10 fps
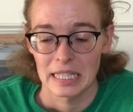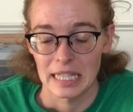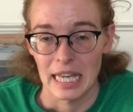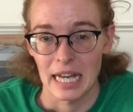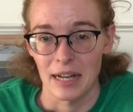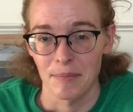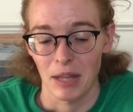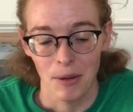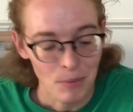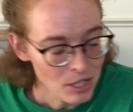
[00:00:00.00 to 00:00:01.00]
Yeah,
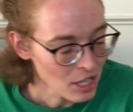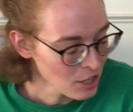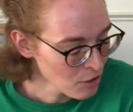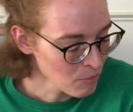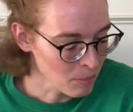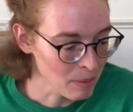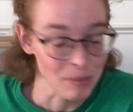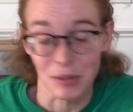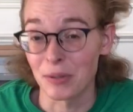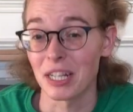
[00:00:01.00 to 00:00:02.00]
I wish I knew more
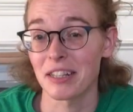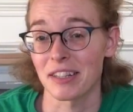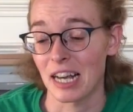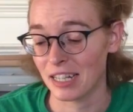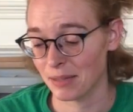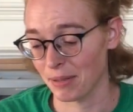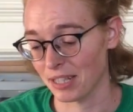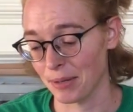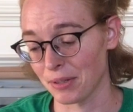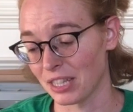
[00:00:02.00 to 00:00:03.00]
people who knit socks because
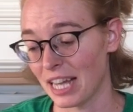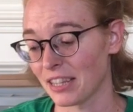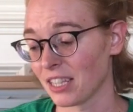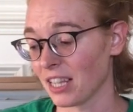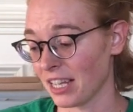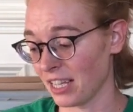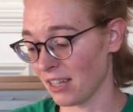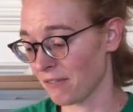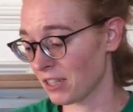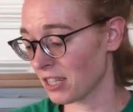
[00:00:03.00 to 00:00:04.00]
I would gladly like
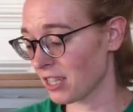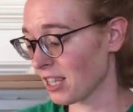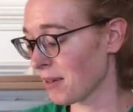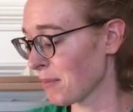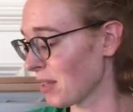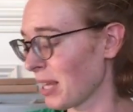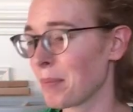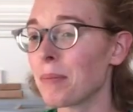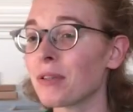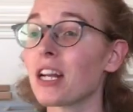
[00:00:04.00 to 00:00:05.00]
gift it to them, like
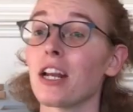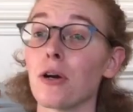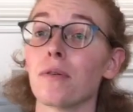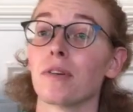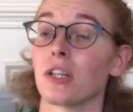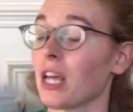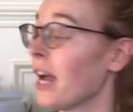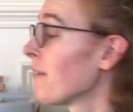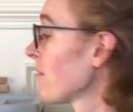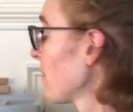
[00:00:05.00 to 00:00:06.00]
people that I know in real
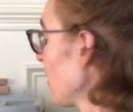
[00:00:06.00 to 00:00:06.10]
life.